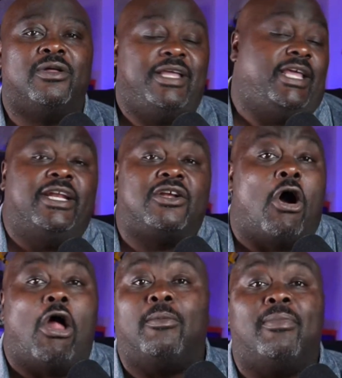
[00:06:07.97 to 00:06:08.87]
He didn't
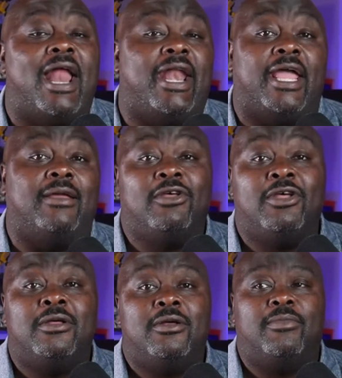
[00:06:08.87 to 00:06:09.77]
call him by name,
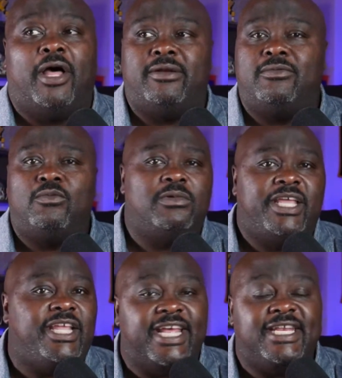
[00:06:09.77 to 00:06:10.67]
but
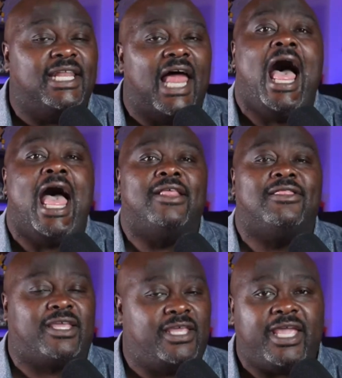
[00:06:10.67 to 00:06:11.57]
he didn't lie.
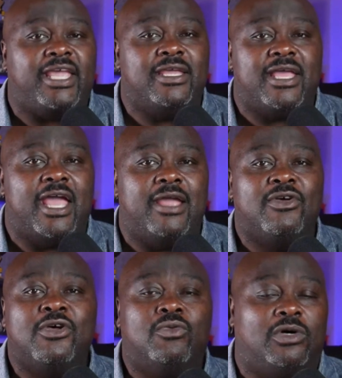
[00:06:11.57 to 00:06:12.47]
The kicking game
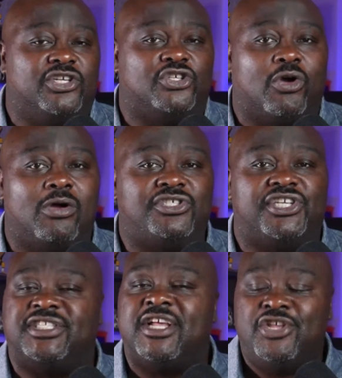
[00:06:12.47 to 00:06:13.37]
was atrocious.